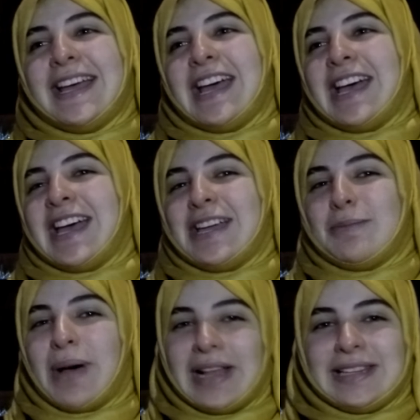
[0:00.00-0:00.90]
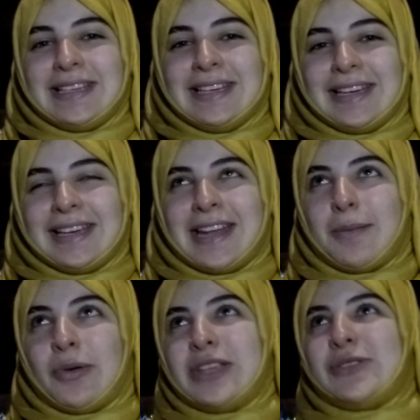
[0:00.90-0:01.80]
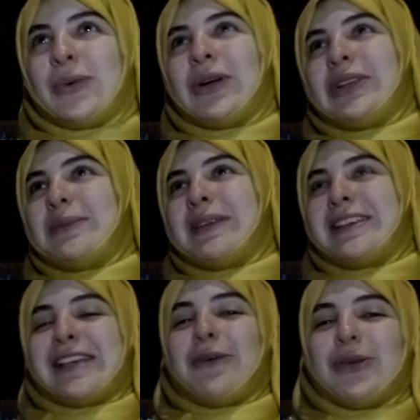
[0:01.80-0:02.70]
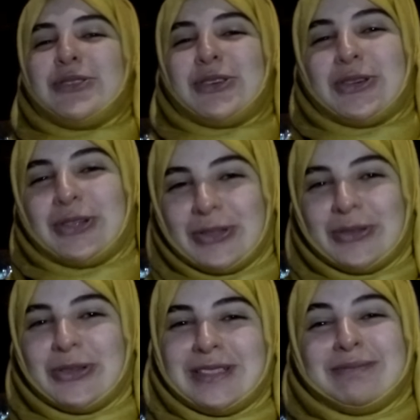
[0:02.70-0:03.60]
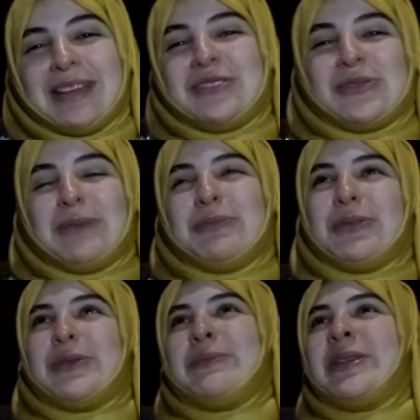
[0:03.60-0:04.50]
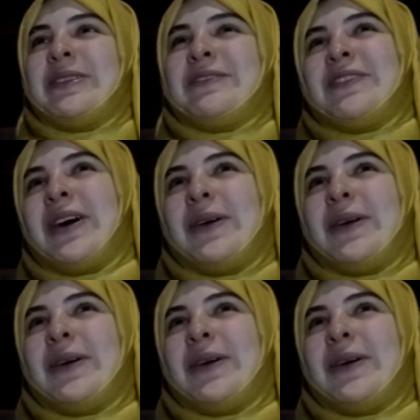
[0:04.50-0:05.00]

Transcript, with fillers: uh, in Bali and I'm awake so early because I want to conclude my trip with a bit of uh,